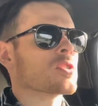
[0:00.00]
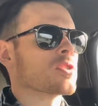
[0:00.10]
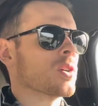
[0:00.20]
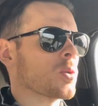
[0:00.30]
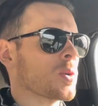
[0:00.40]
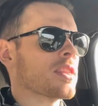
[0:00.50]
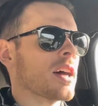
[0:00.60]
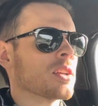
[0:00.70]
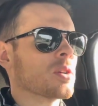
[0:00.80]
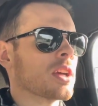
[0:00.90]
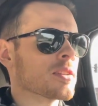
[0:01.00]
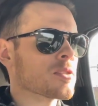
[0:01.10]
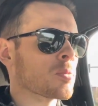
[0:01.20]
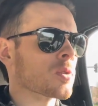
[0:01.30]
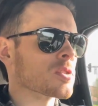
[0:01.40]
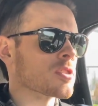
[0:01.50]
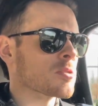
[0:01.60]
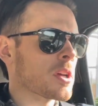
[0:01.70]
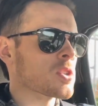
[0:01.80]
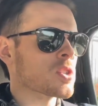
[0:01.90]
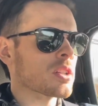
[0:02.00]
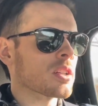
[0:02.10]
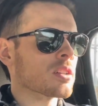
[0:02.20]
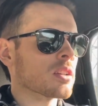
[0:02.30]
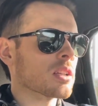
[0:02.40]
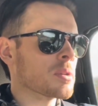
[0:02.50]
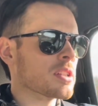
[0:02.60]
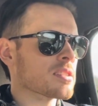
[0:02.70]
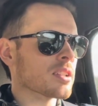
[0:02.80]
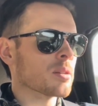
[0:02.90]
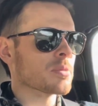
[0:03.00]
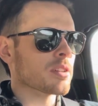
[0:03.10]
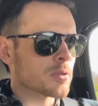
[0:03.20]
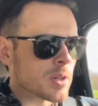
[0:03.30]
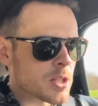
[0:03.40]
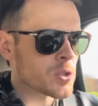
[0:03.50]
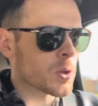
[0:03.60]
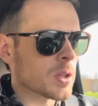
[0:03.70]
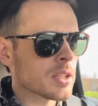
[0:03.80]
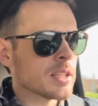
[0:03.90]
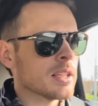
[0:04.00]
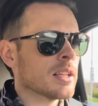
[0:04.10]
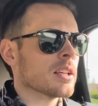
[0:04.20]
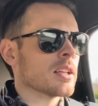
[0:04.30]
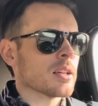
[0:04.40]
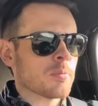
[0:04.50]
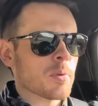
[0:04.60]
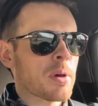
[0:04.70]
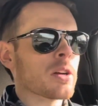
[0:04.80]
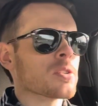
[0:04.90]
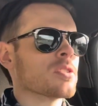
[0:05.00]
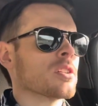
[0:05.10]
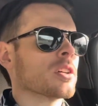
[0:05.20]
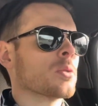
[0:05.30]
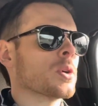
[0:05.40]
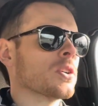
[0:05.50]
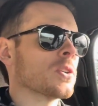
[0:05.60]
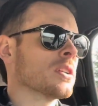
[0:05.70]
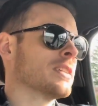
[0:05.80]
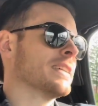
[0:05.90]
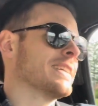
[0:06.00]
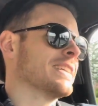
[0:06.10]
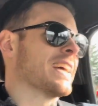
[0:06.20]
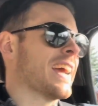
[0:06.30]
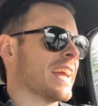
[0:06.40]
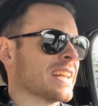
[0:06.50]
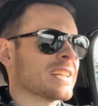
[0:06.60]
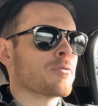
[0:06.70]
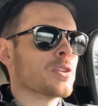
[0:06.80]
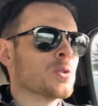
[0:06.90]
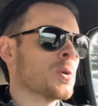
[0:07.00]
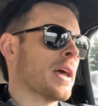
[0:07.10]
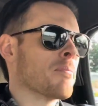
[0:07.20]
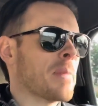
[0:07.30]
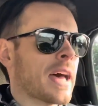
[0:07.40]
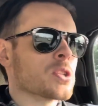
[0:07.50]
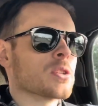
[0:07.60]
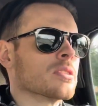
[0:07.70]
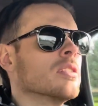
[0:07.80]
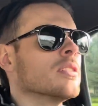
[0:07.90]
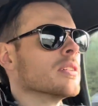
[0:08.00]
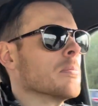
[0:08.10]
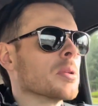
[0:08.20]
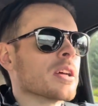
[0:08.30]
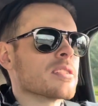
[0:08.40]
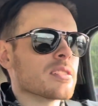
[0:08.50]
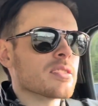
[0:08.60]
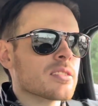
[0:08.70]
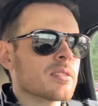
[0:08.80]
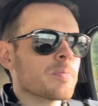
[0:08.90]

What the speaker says: So with that you get sport suspension, limited slip differential, better steering wheel, and a few M badges in places.